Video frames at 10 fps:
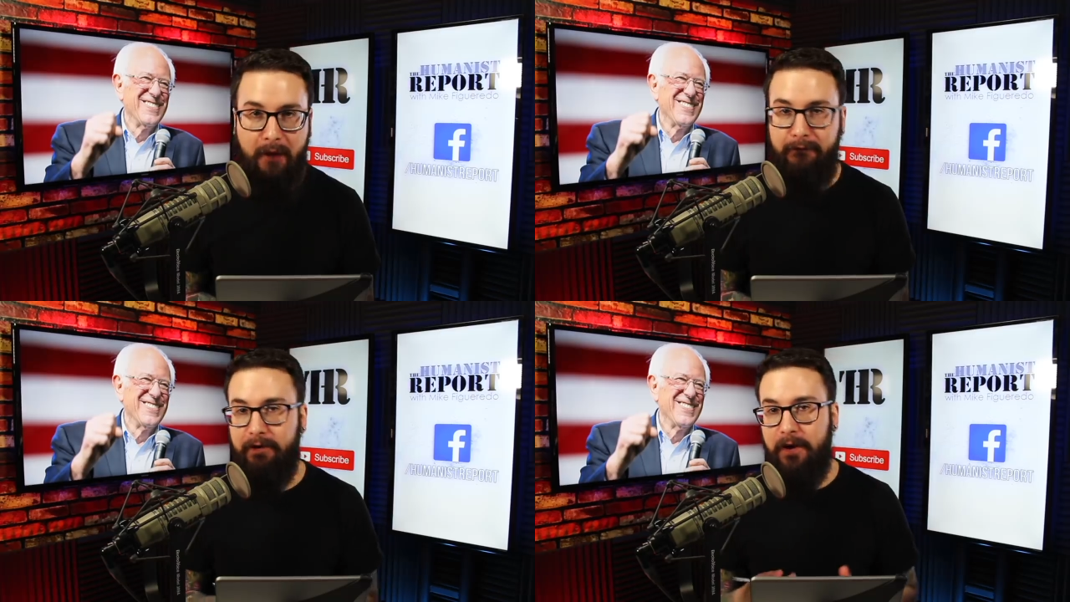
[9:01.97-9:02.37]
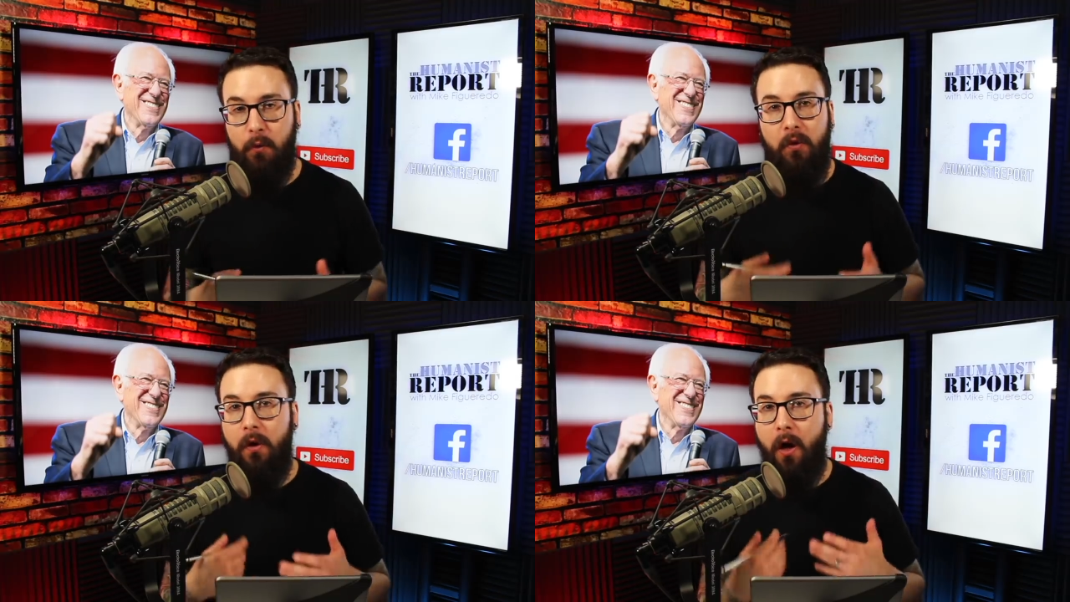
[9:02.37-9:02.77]
Speaker 1: off I
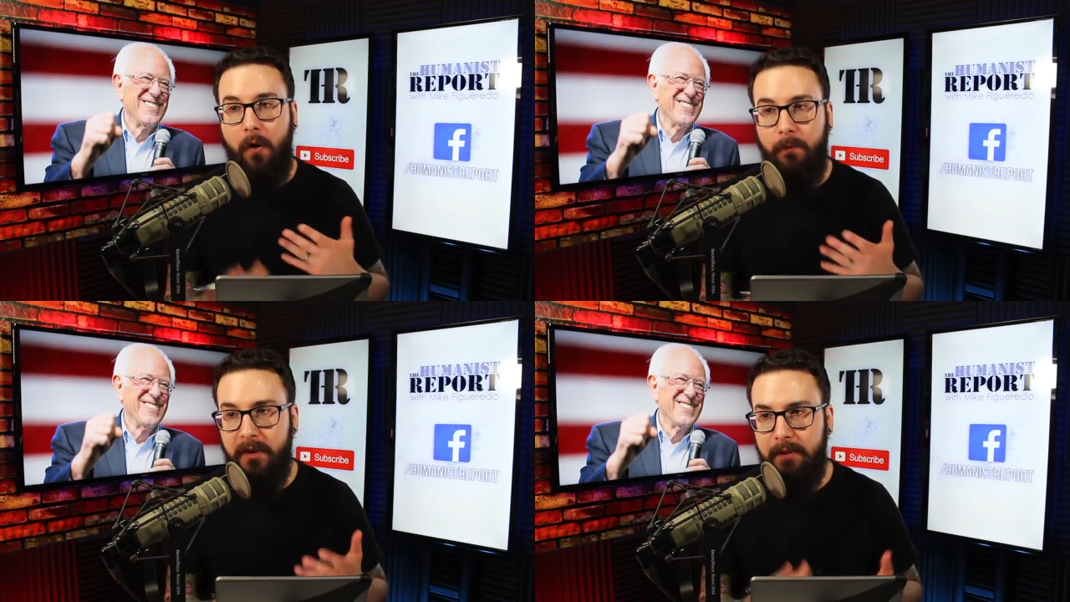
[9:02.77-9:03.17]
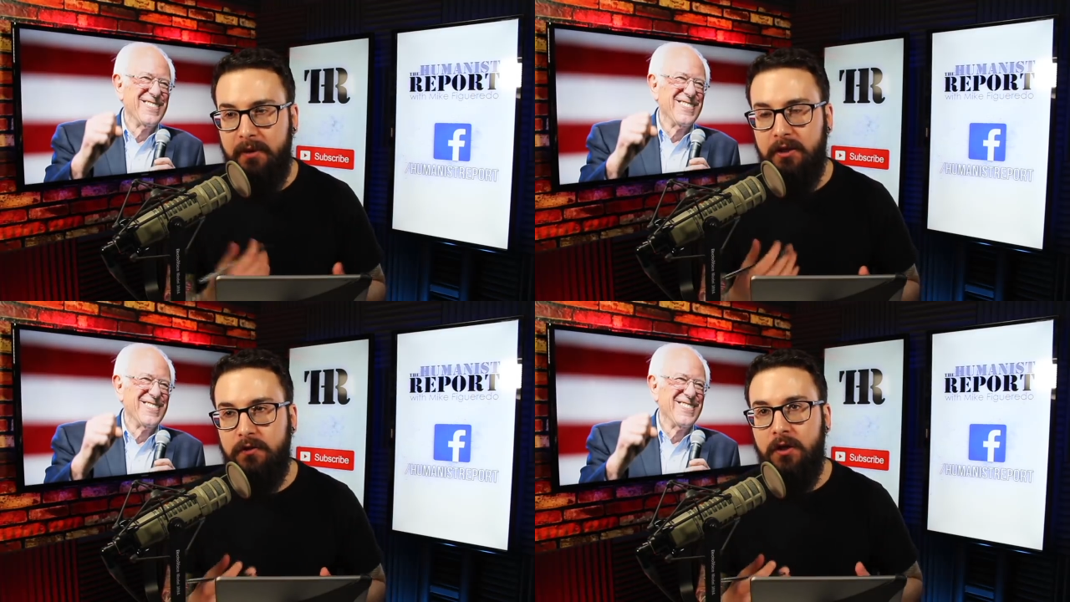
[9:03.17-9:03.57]
think we'll all be,
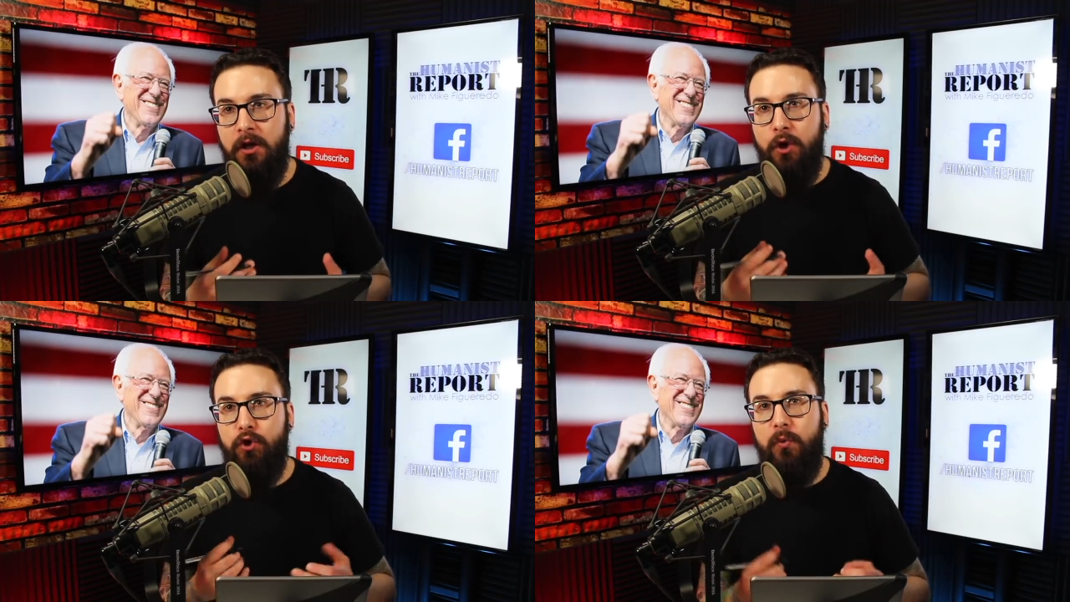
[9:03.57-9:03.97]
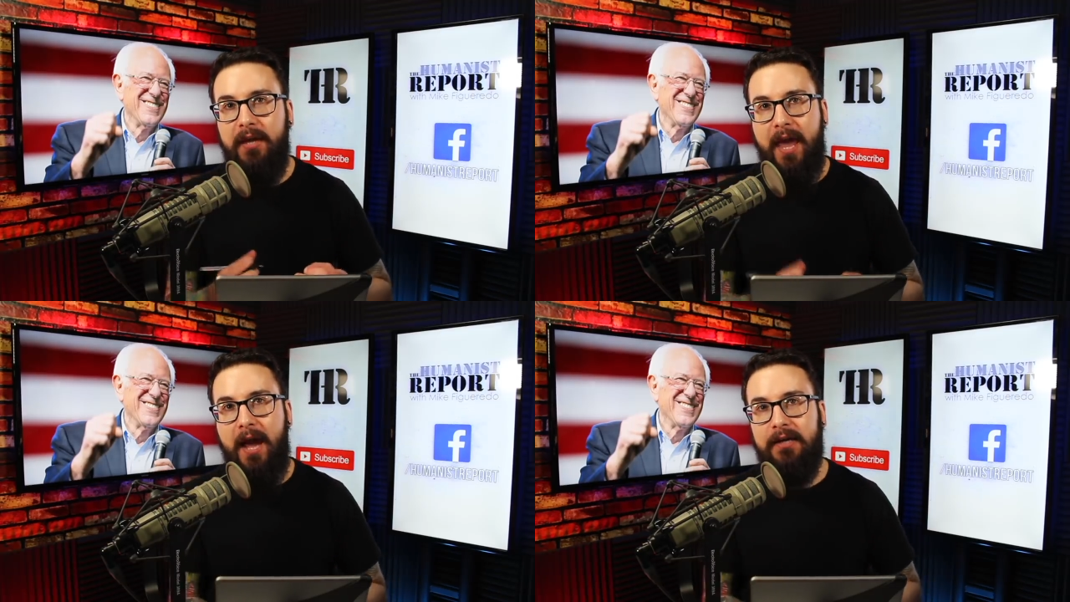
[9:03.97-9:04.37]
because you
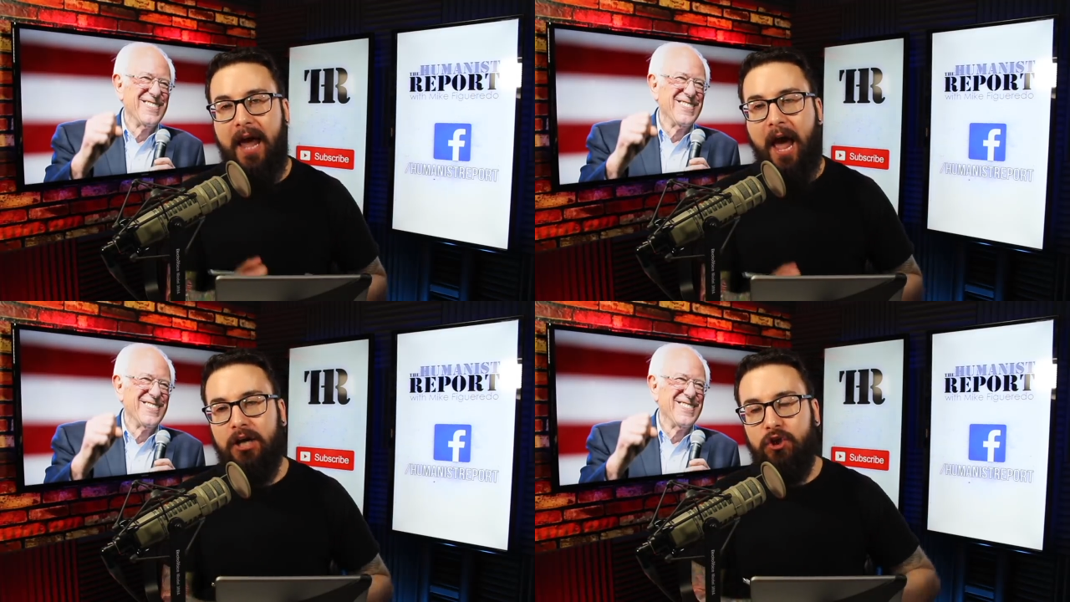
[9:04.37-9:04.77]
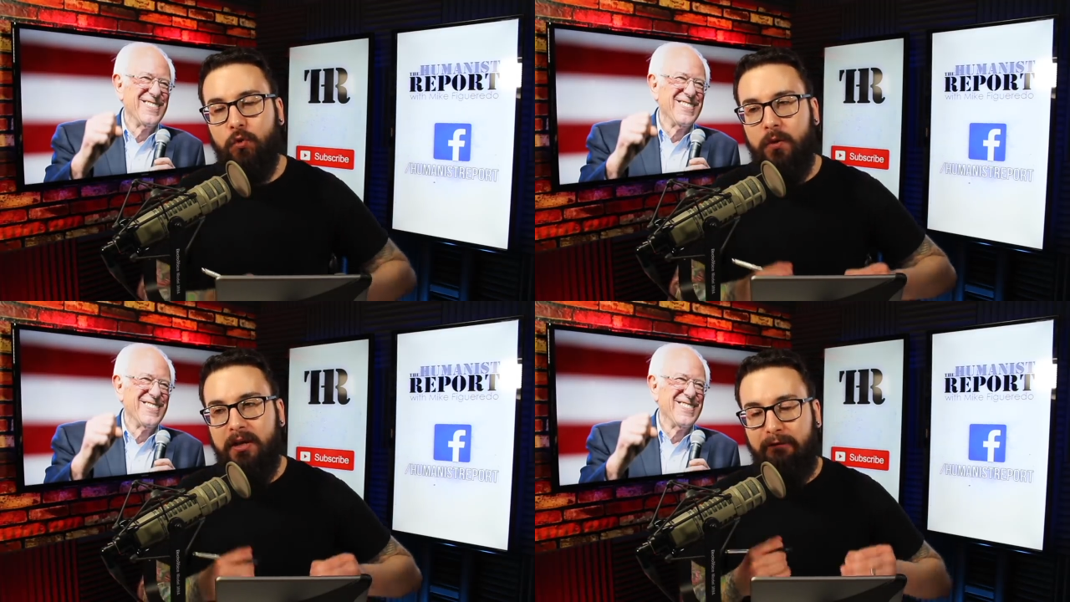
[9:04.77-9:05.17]
can't
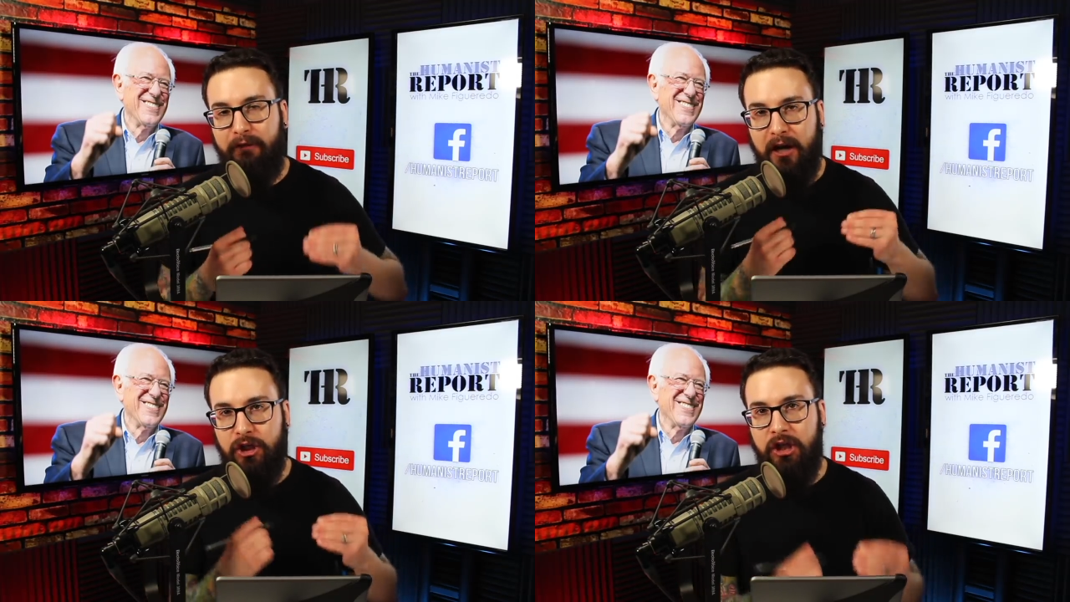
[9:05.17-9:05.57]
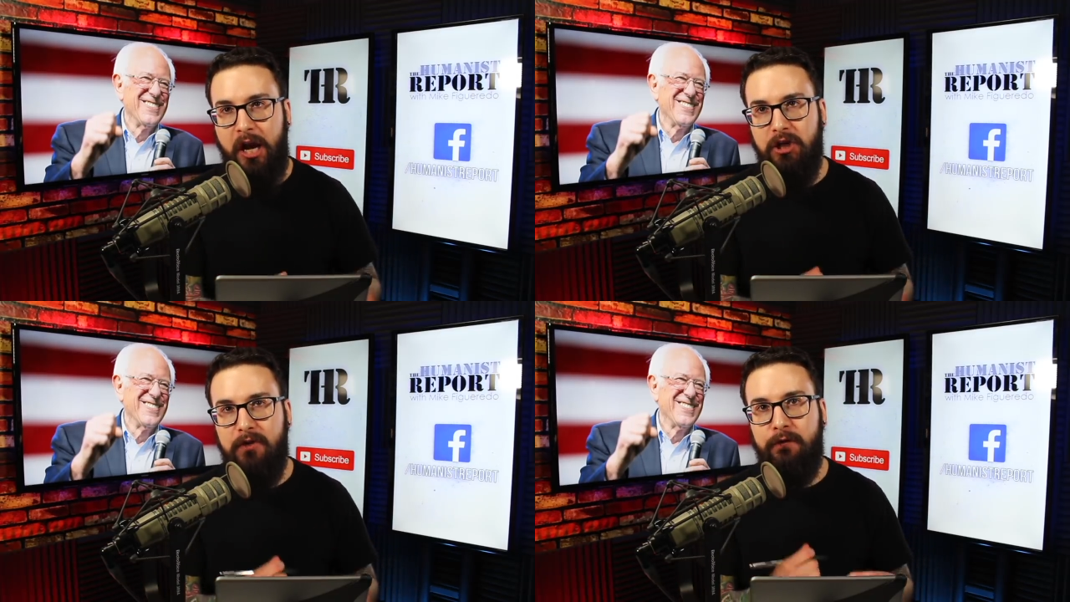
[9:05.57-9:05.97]
actually affect
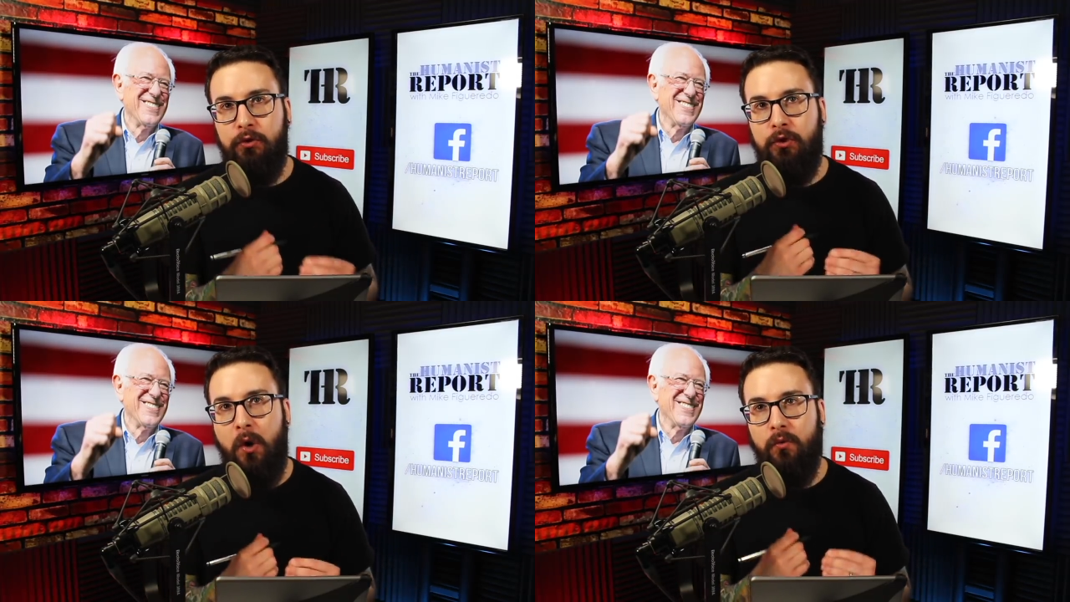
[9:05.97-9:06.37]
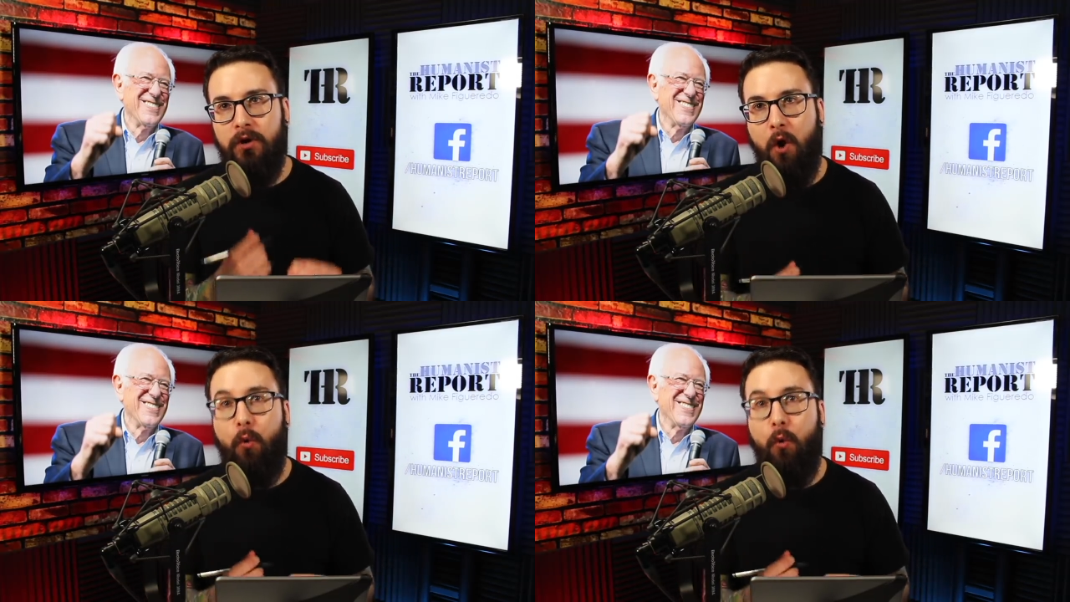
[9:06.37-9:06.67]
change if you don't know